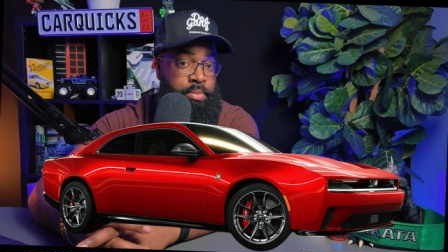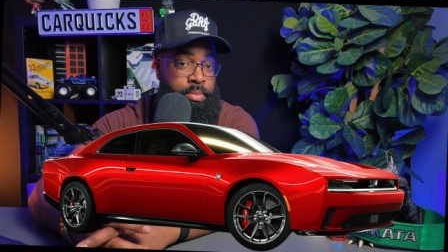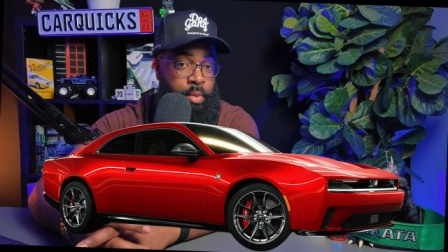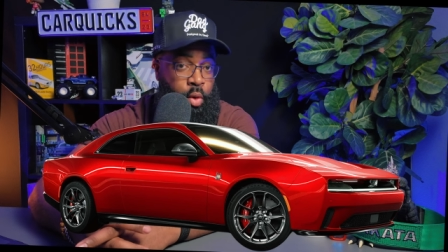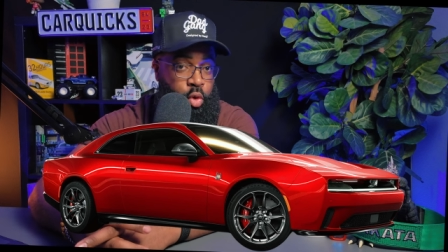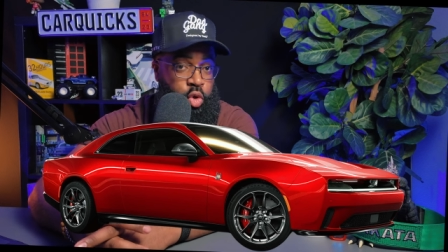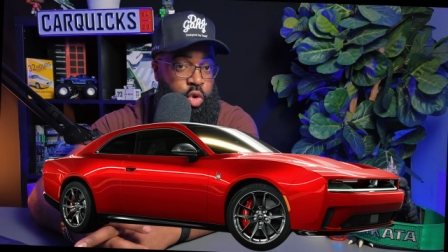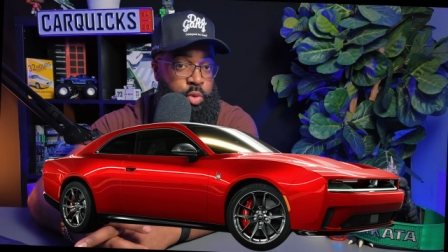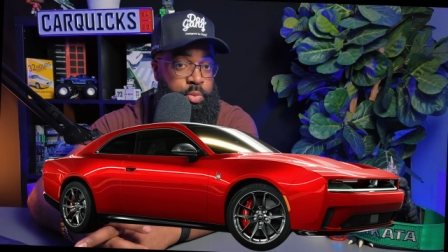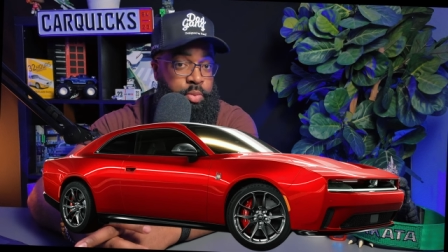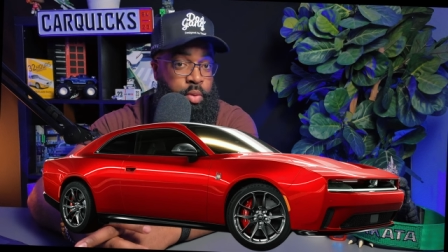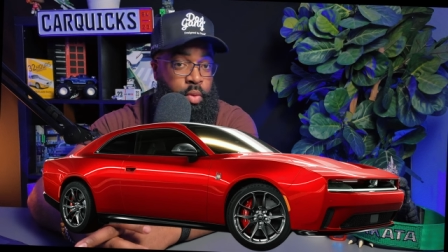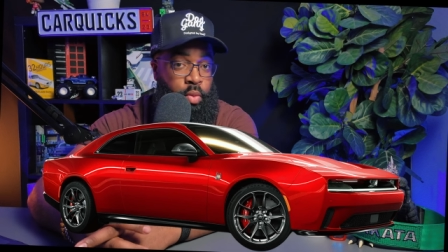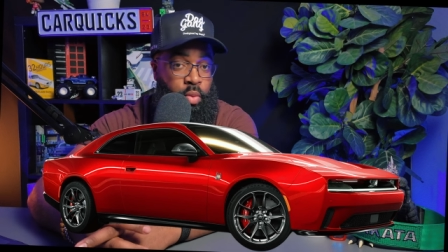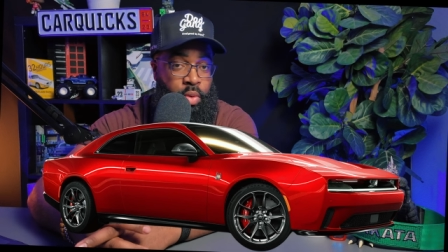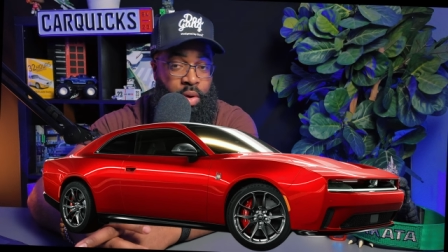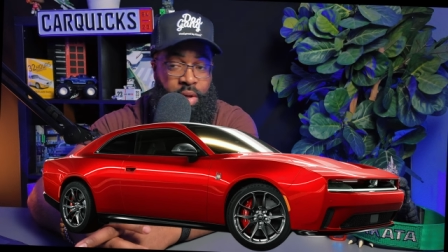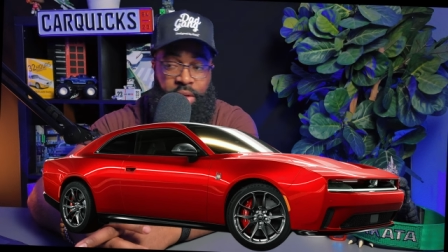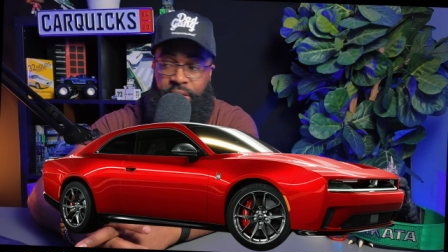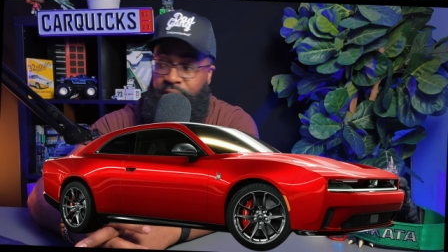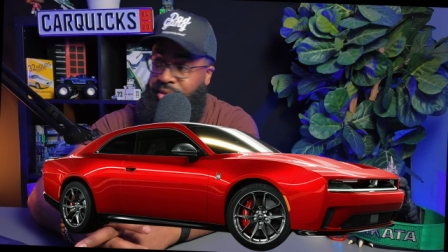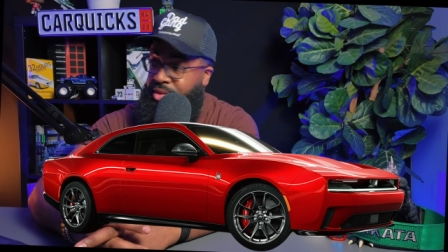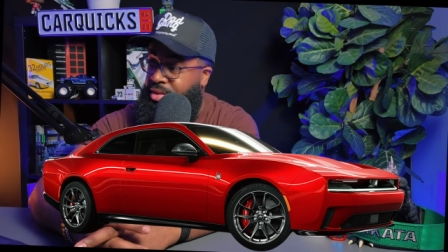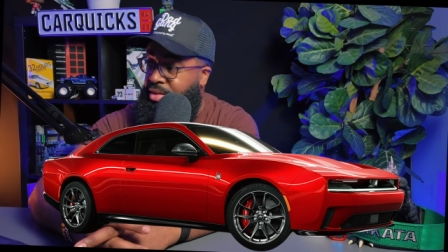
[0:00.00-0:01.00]
multiple
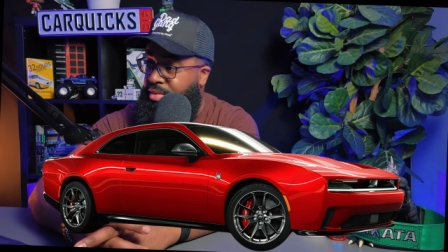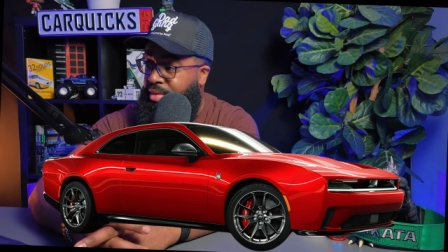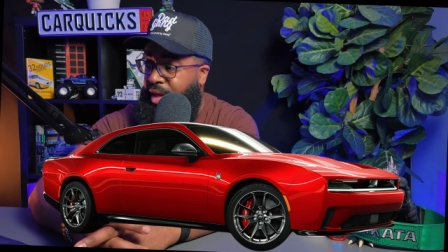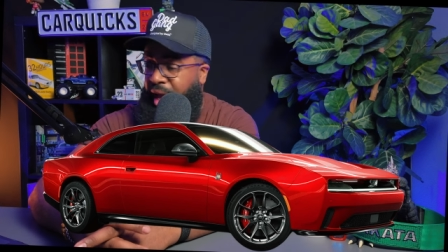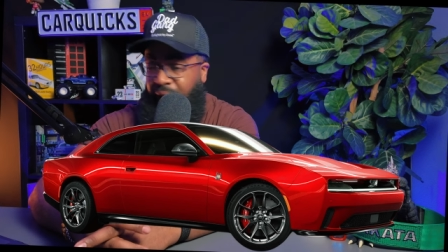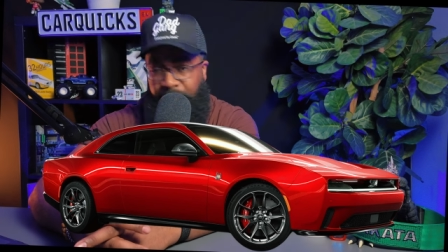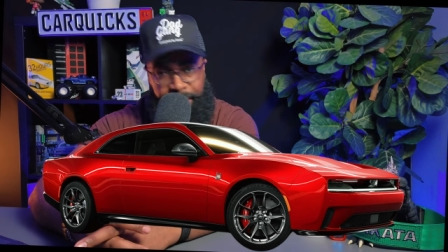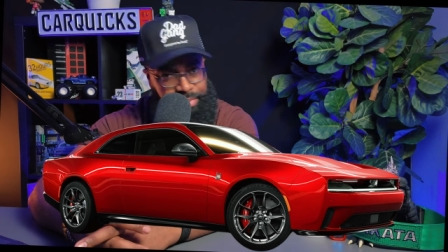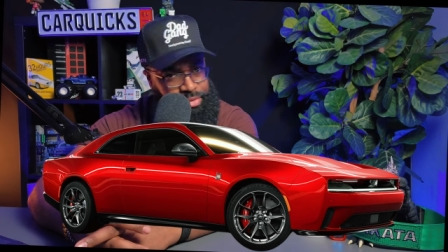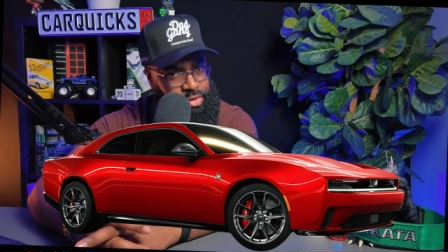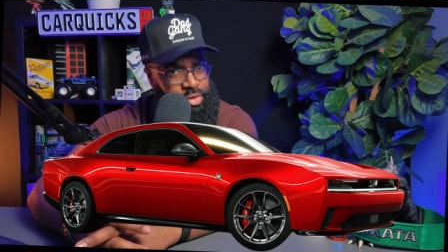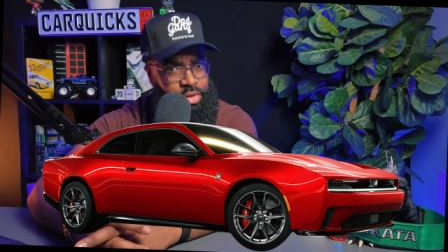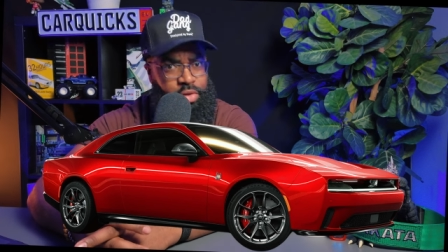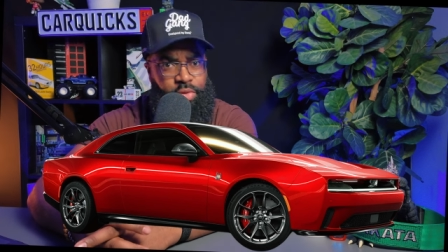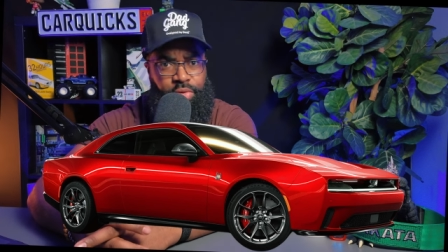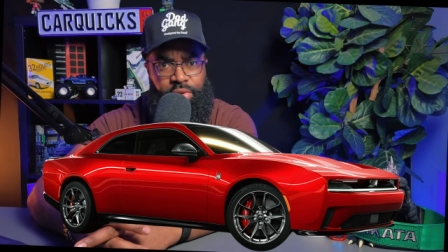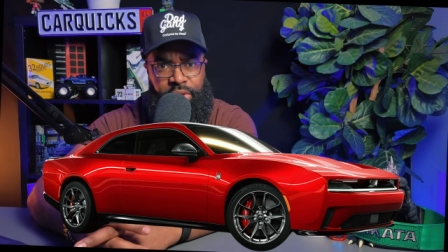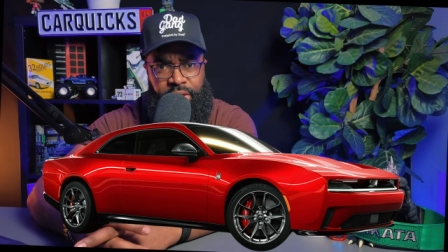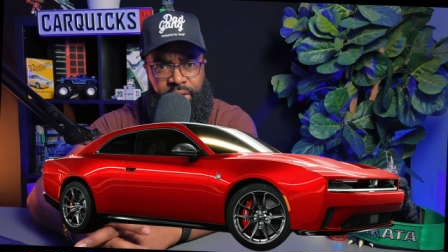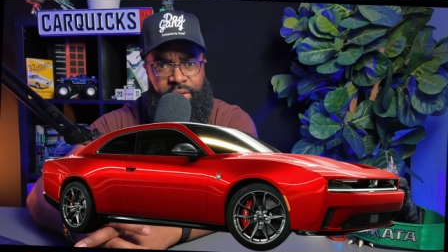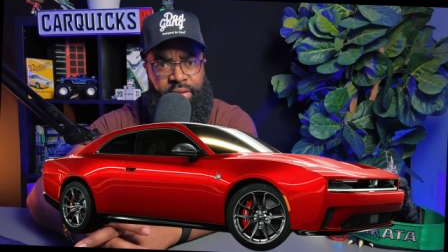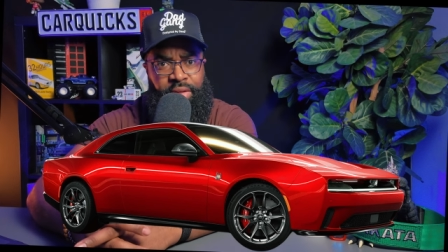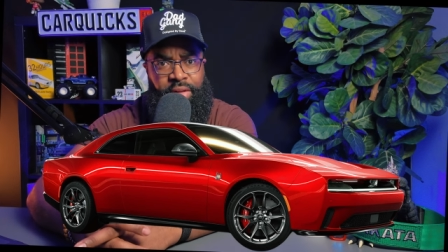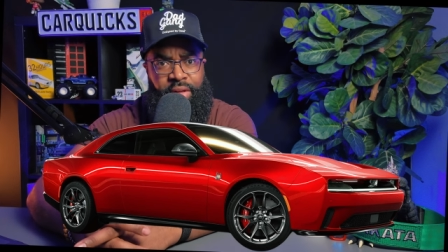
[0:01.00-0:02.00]
ones,
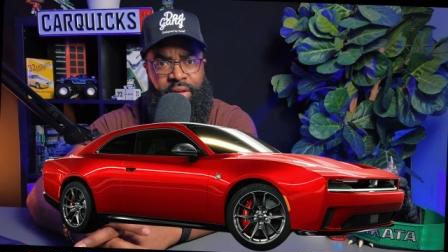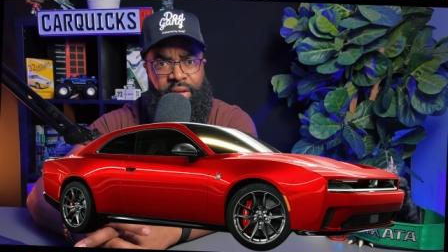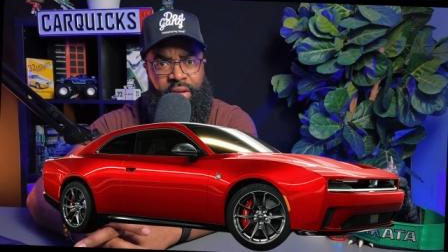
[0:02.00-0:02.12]
absolutely.